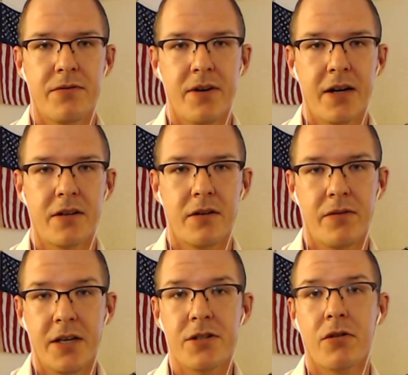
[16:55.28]
the fact
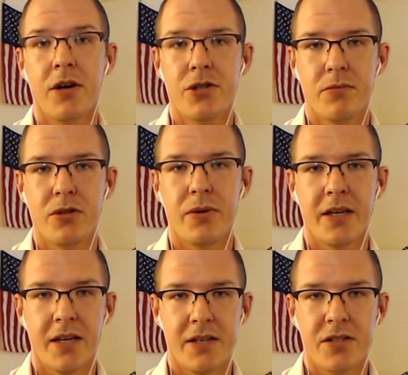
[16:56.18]
of the integration
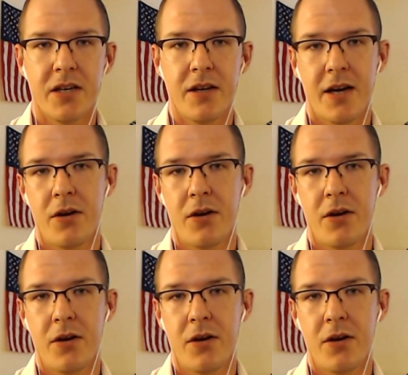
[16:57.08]
between Qiskit